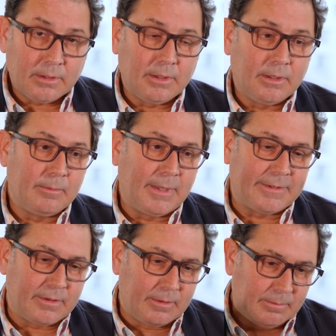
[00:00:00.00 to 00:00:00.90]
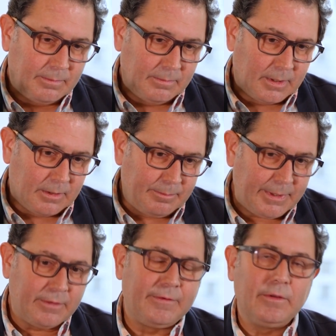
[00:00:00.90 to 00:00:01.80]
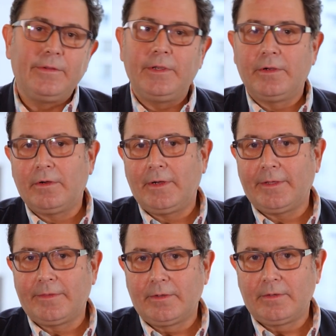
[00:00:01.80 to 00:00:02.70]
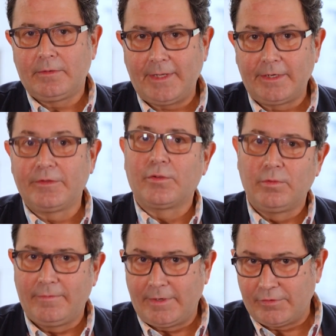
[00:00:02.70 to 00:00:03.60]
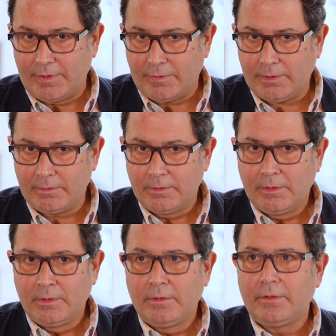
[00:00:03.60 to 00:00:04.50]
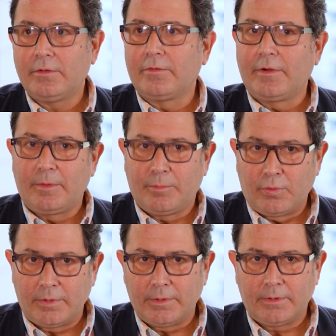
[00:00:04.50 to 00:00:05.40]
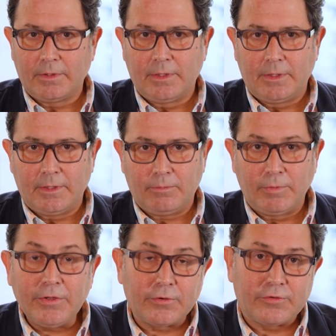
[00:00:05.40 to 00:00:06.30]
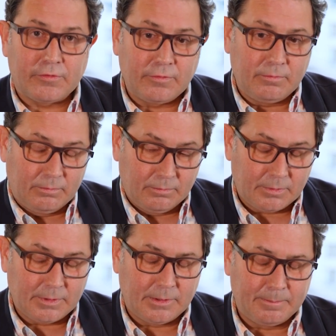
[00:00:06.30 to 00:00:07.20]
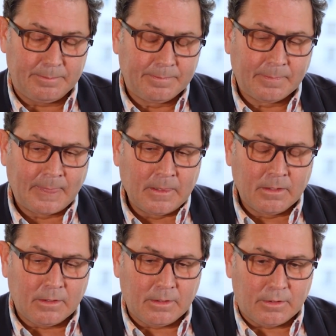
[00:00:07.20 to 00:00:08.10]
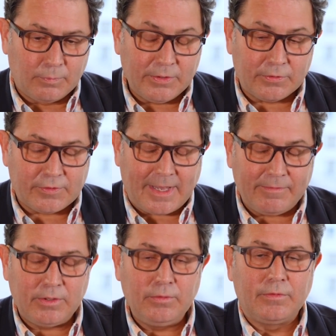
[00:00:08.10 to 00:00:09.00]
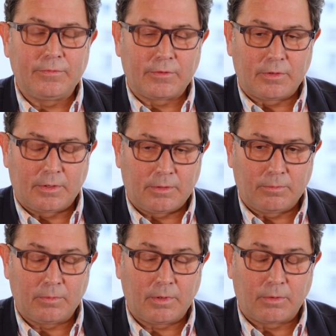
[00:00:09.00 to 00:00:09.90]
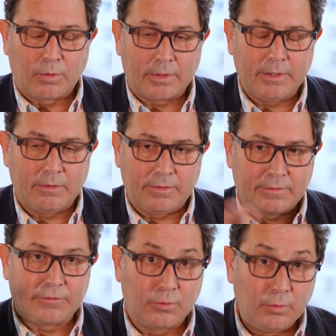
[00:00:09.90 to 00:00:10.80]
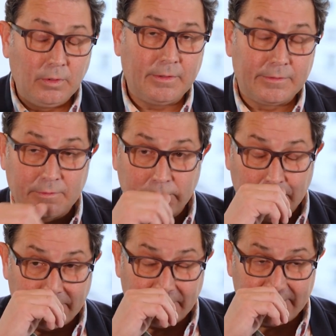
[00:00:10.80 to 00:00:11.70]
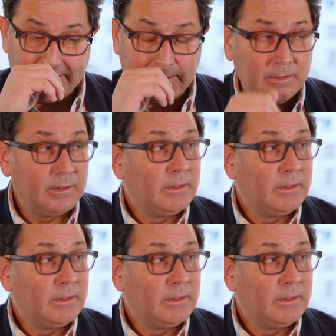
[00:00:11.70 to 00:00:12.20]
Um, that's a, a, big field here at the Tandon School of Engineering. These are very important uh, research um, uh, research avenues for our, our work here as a school and as a university.